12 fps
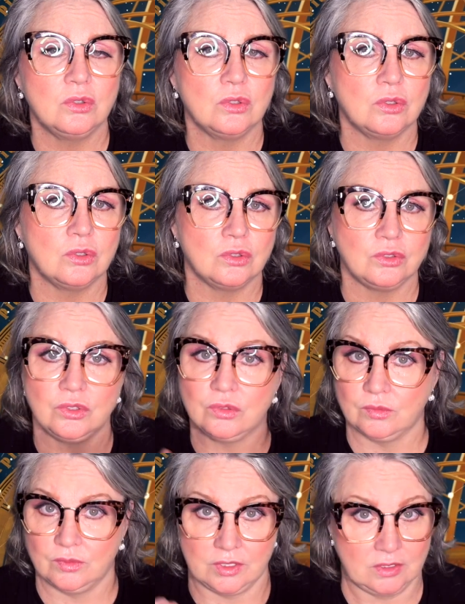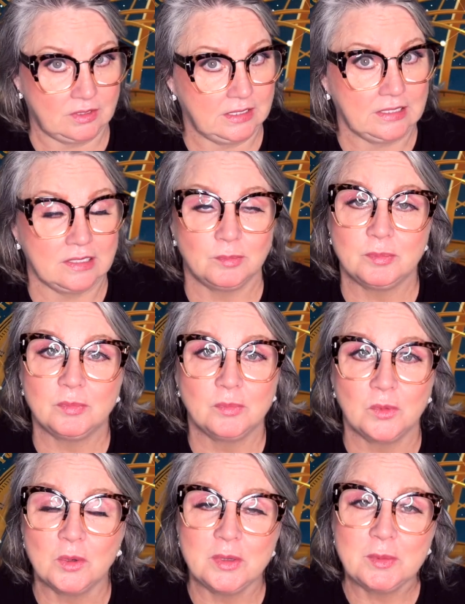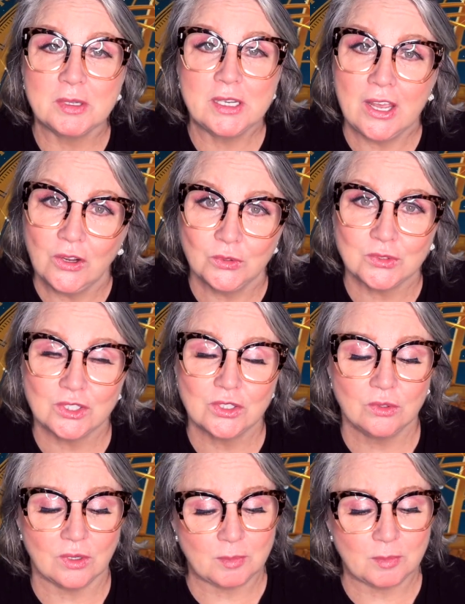or the link will be below too.